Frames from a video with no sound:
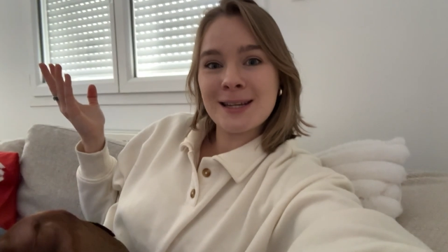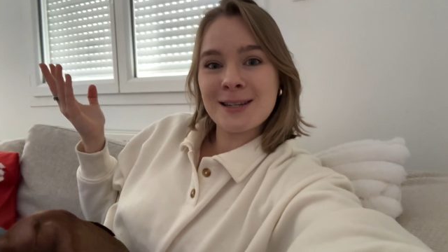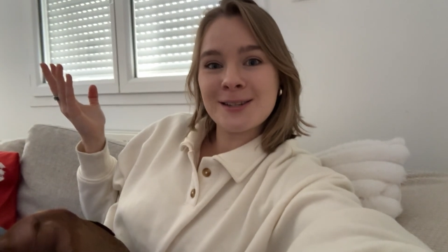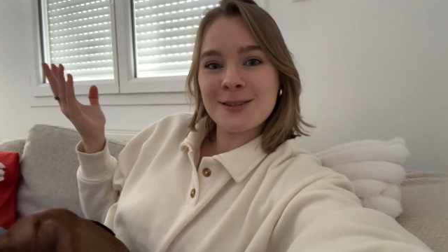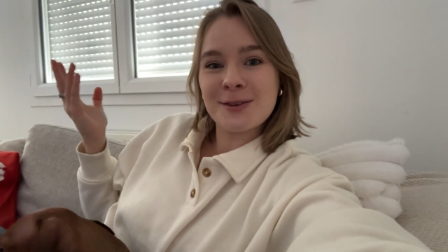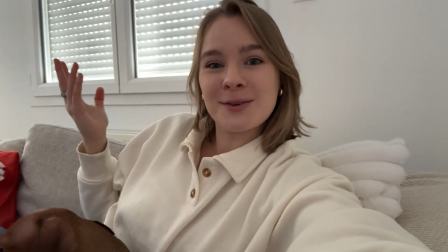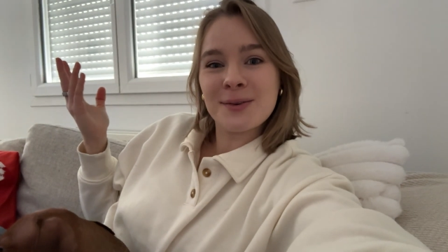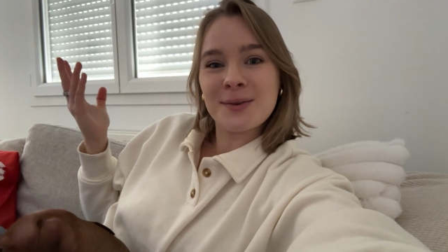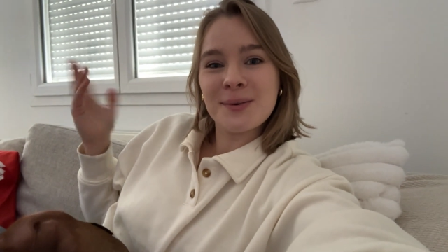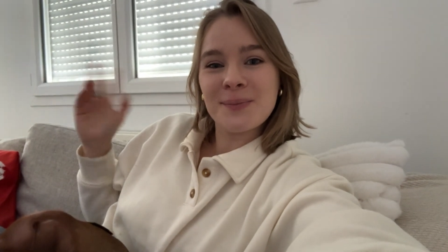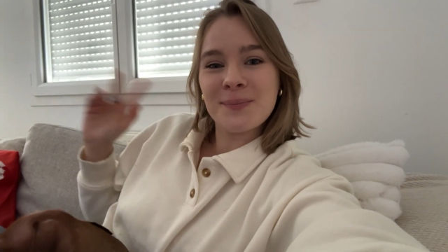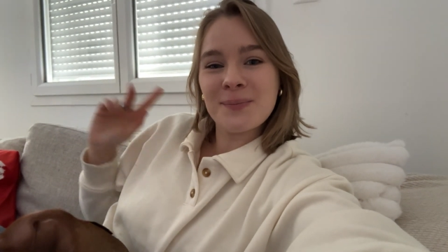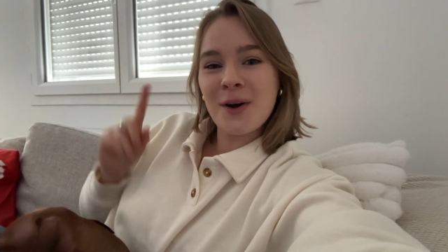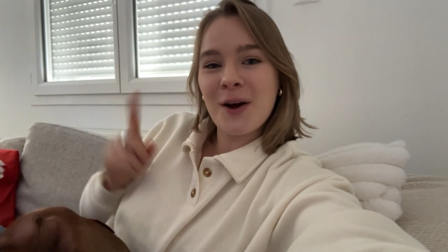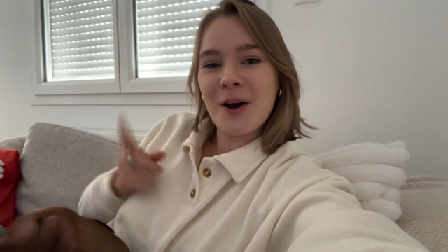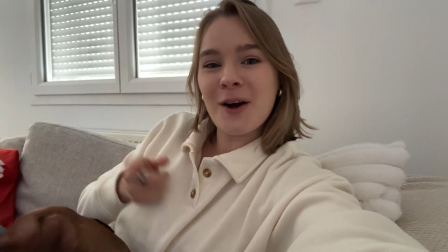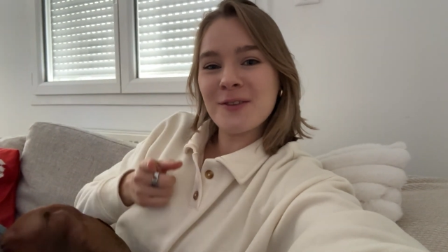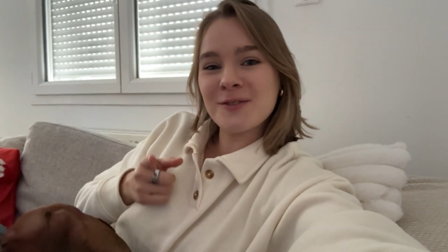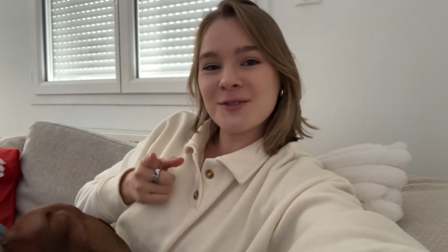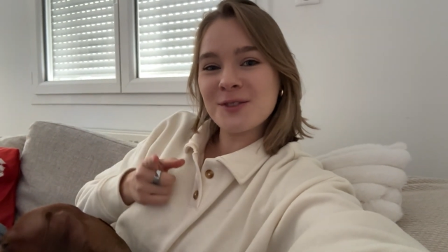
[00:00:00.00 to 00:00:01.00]
So
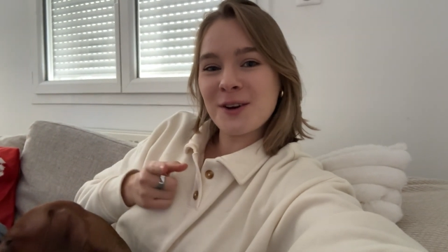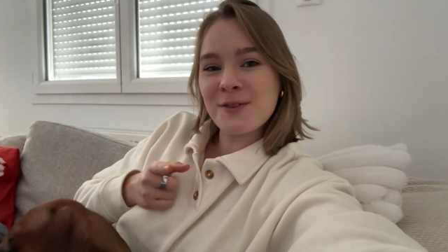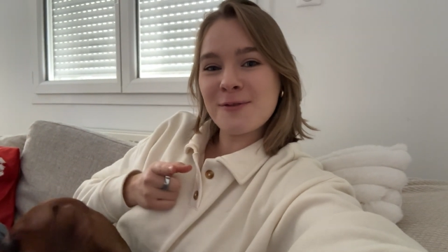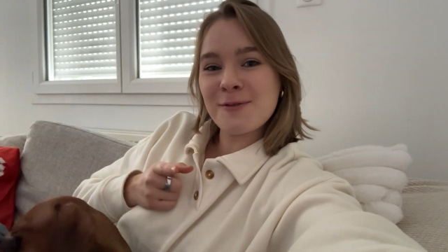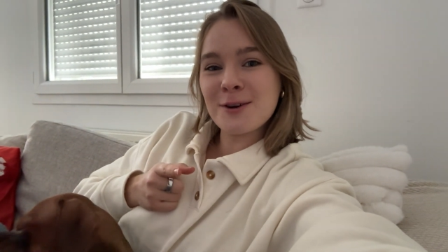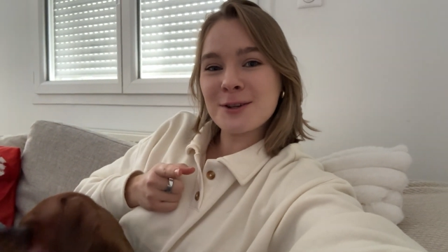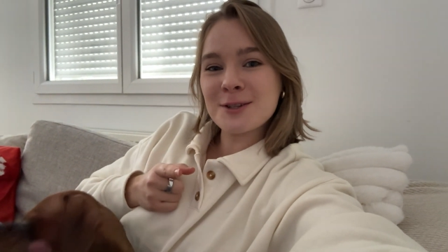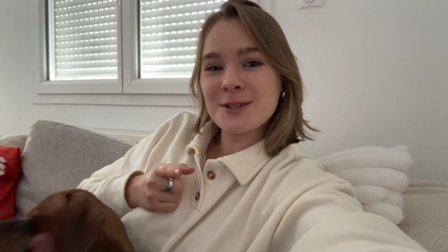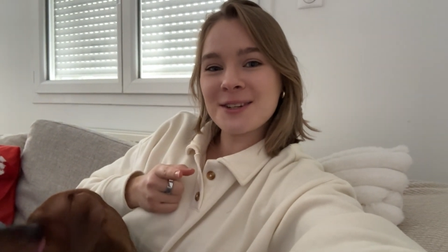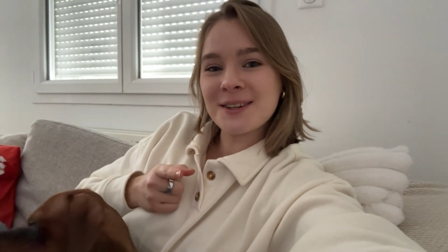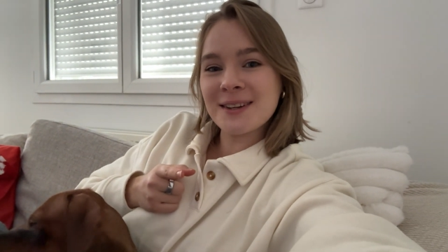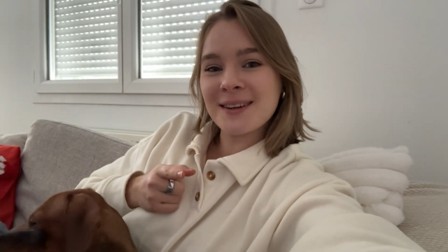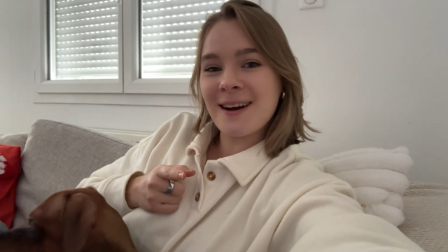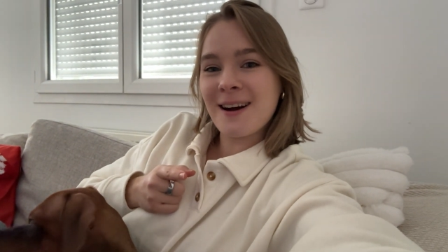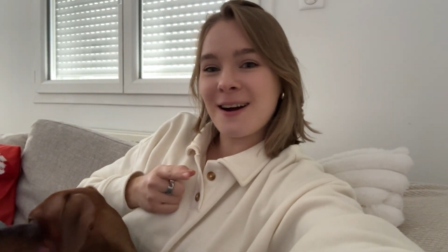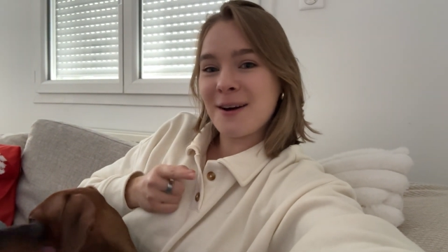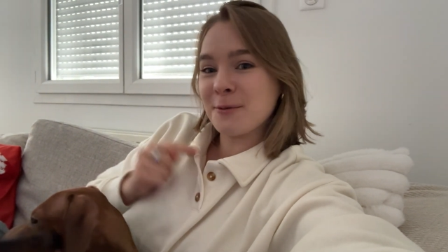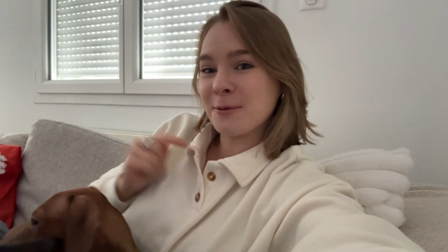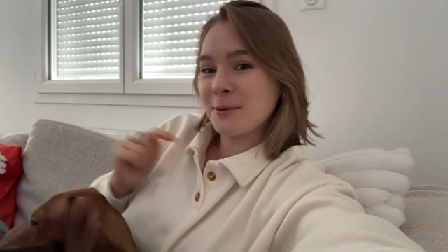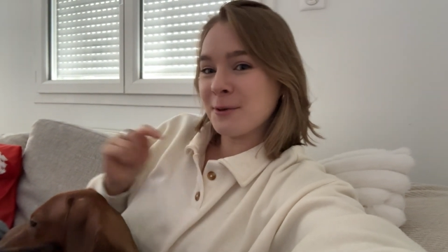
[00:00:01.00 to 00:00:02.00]
after I've watched it, I
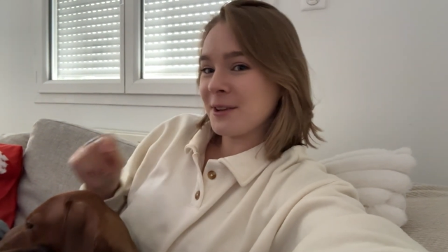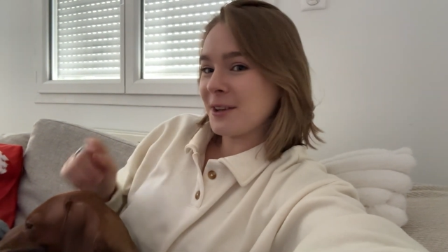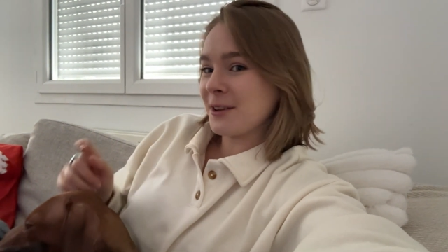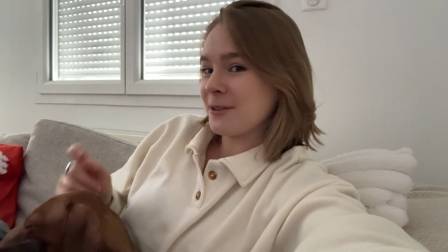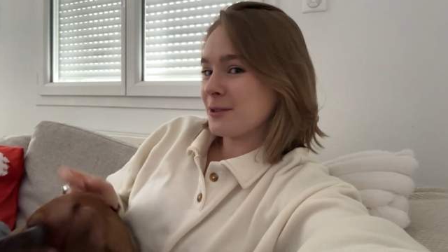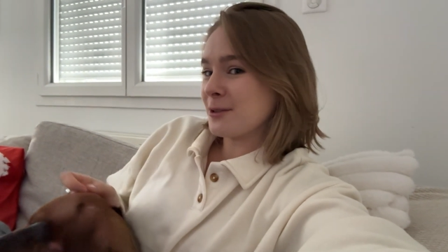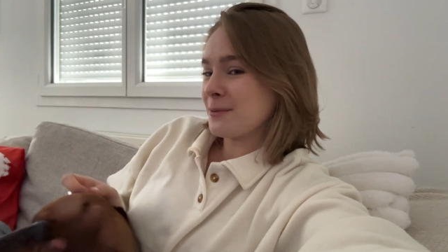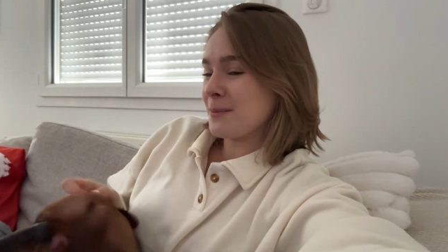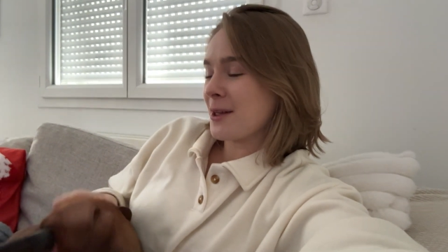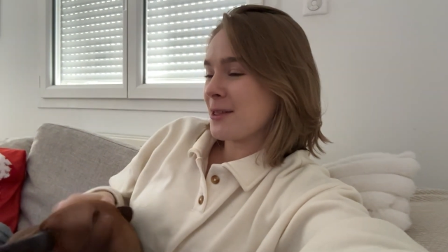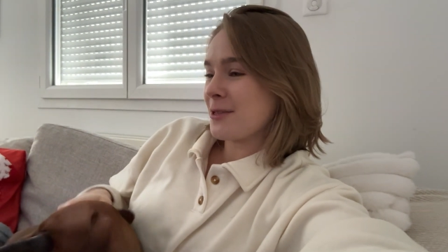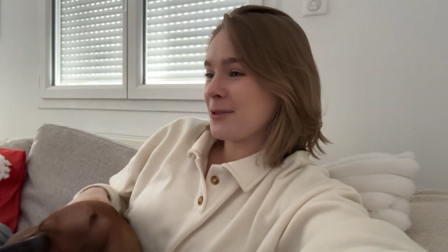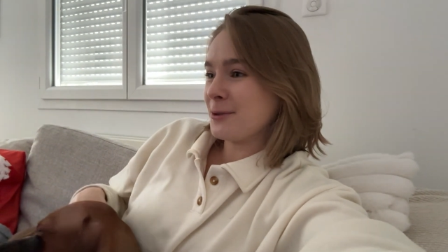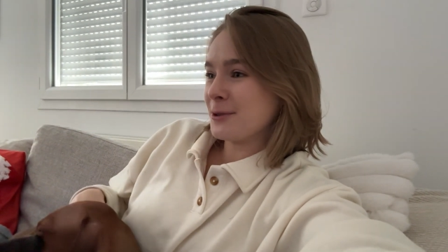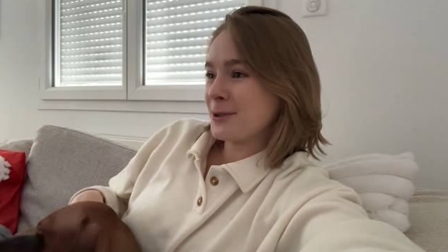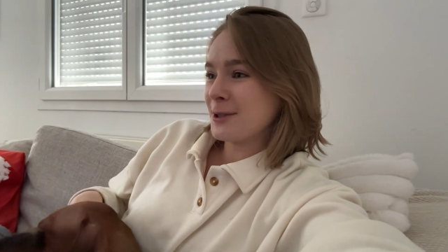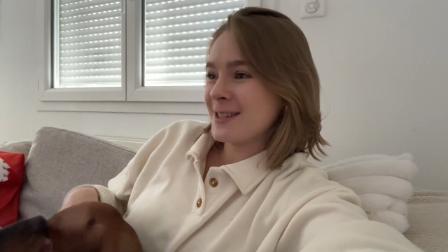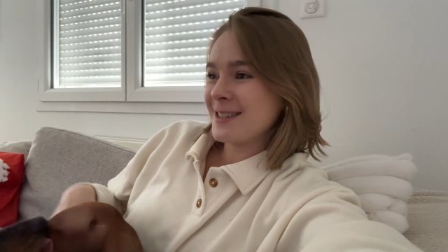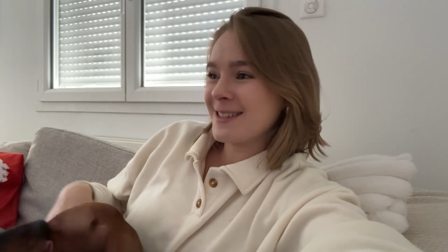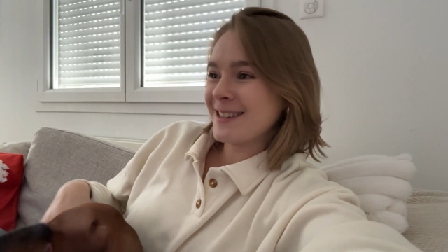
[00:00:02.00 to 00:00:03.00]
will give you my
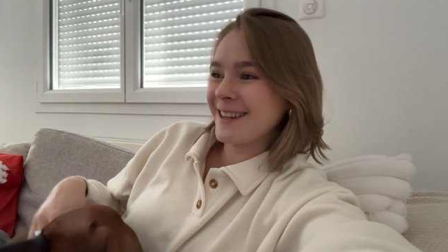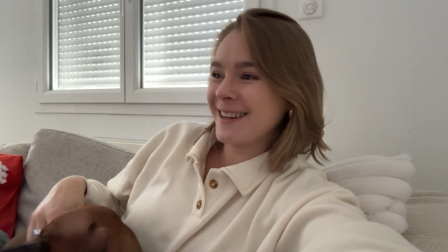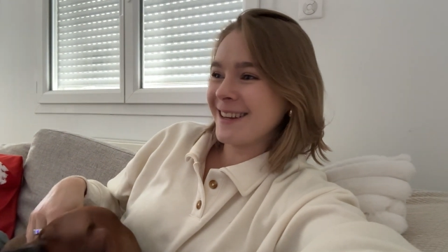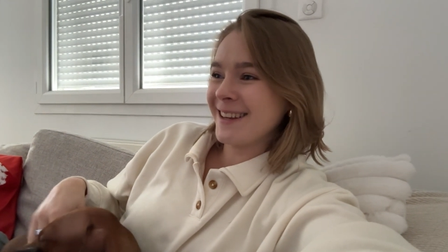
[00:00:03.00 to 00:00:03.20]
thoughts.